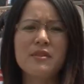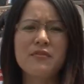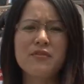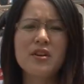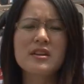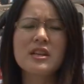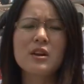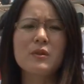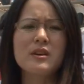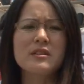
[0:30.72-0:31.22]

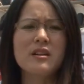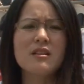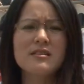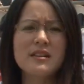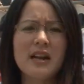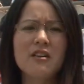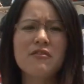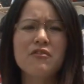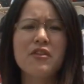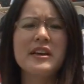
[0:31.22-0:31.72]
before they were
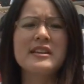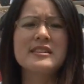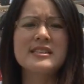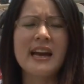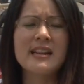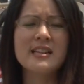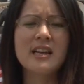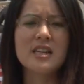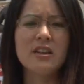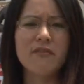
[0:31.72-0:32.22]
knocked down for
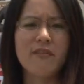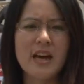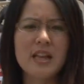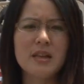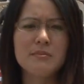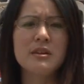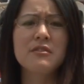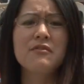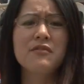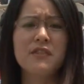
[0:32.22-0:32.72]
intended
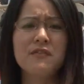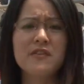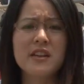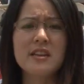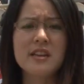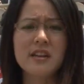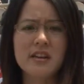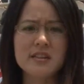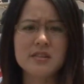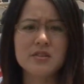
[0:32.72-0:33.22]
development
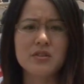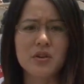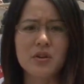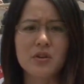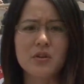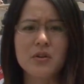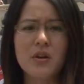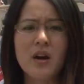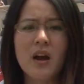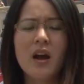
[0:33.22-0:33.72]
15 years
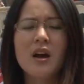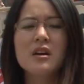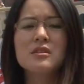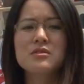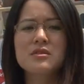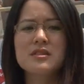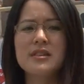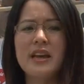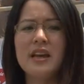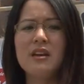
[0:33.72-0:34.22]
ago.
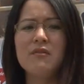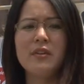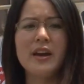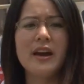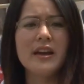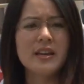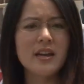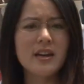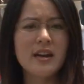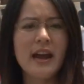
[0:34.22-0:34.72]
Today we
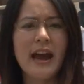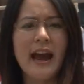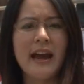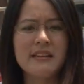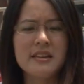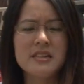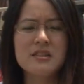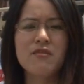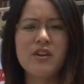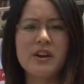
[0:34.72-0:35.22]
are here
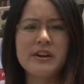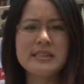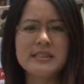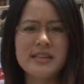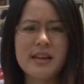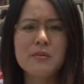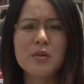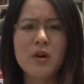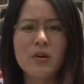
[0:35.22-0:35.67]
at this very same